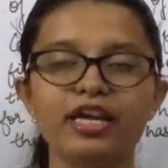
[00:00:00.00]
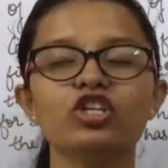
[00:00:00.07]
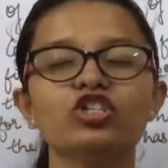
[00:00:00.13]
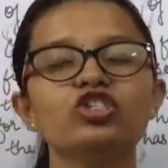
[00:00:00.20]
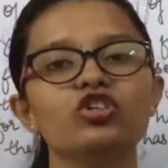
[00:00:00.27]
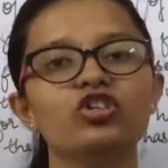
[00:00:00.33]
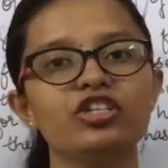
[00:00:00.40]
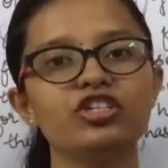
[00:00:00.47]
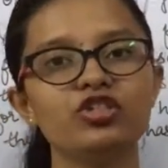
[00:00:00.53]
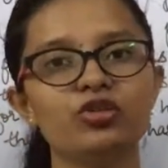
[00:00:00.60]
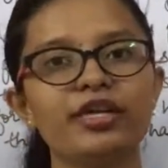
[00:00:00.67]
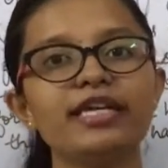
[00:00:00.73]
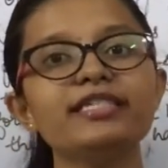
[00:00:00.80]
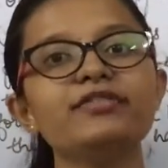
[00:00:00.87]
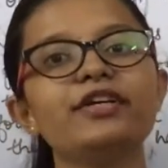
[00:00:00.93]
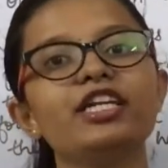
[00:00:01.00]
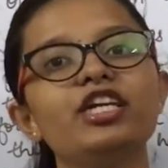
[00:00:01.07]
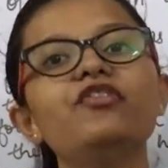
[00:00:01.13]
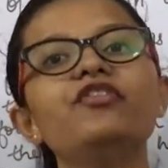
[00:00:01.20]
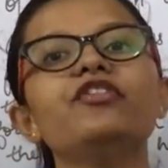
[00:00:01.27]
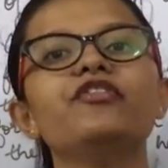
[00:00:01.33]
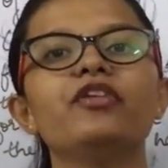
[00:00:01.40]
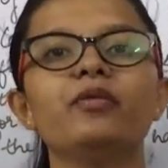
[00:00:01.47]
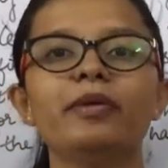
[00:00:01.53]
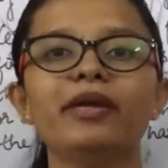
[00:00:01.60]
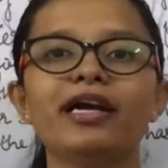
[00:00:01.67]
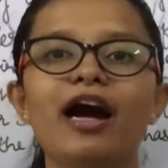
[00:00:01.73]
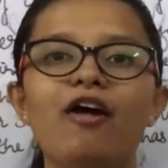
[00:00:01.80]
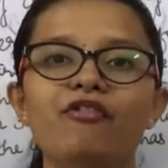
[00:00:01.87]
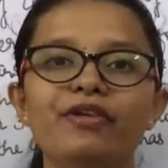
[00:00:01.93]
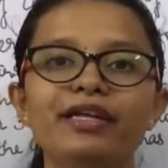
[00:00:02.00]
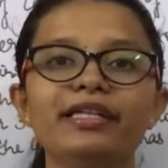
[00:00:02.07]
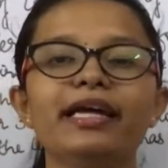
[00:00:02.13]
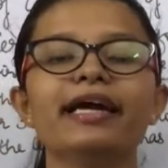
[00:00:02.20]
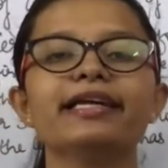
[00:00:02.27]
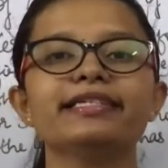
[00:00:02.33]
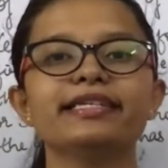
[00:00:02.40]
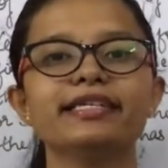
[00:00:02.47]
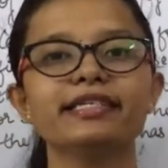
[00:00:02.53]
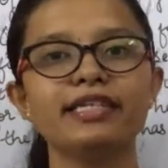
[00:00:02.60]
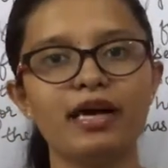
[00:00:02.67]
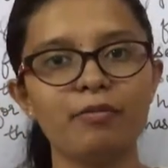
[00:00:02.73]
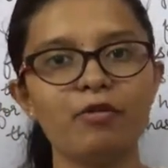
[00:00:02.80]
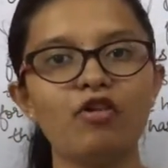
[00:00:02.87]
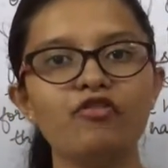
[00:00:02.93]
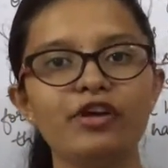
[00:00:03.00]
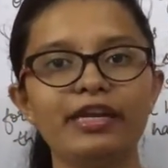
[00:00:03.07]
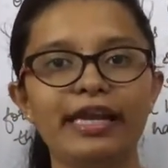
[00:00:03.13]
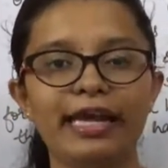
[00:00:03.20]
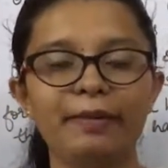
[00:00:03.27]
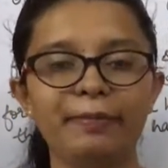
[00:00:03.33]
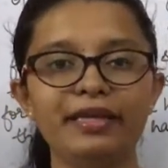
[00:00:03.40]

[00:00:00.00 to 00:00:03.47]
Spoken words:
So in today's video we will be covering the SN term of an AP,